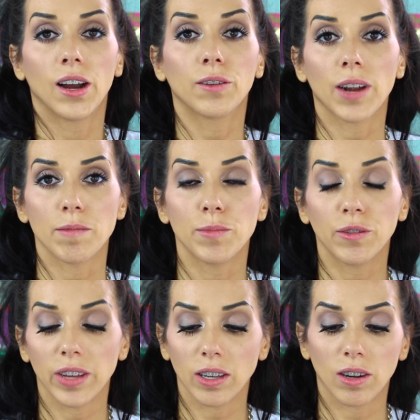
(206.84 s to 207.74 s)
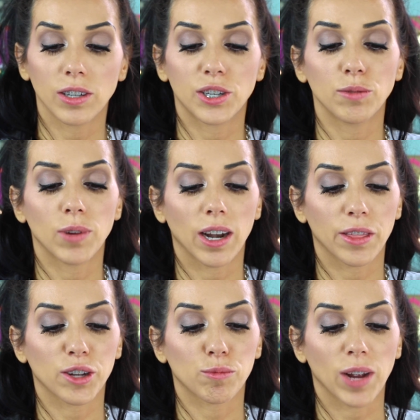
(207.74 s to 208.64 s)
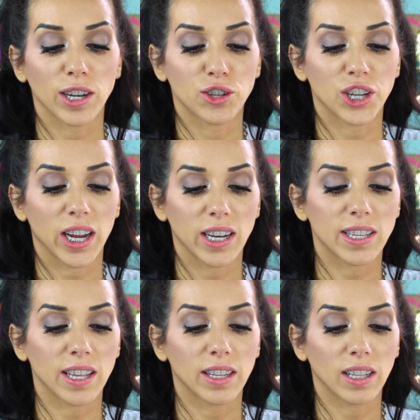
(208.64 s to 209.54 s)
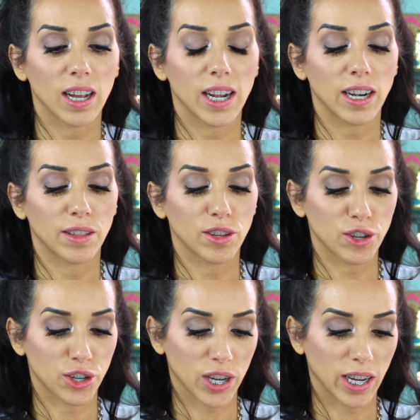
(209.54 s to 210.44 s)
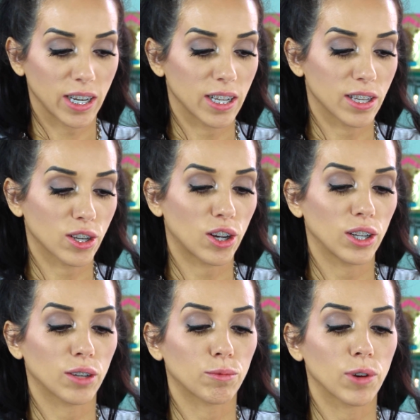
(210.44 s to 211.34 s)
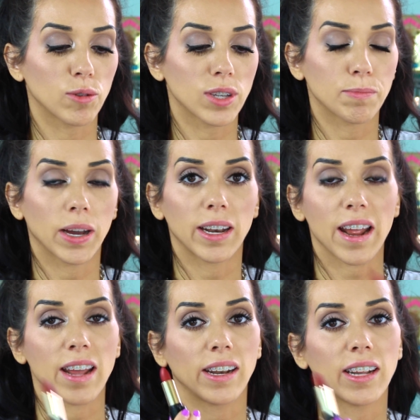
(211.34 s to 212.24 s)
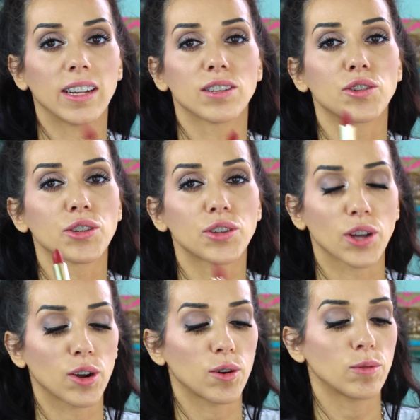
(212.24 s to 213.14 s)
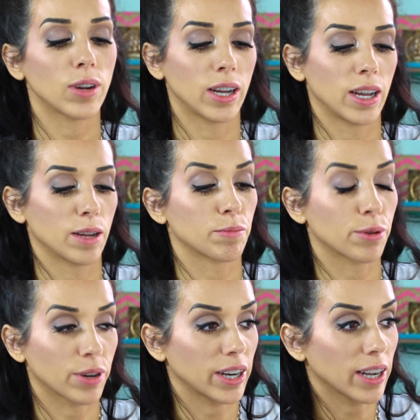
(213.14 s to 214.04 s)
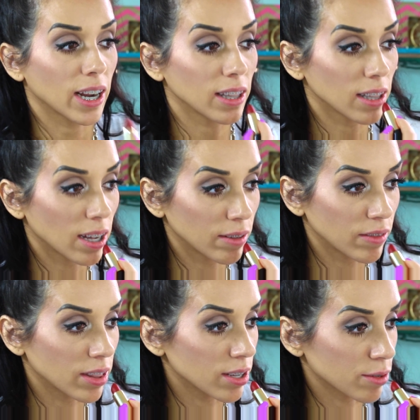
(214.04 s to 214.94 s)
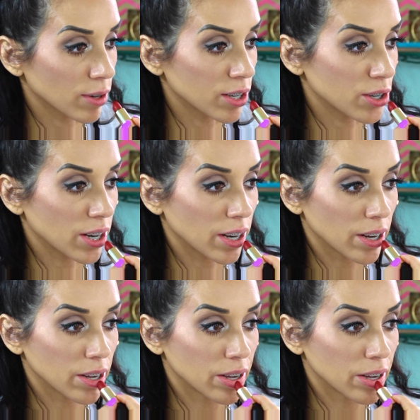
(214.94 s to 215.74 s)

All right, moving on to one of their red shades in the line. This shade is called Rosebud, and it is so pretty. I love this red shade.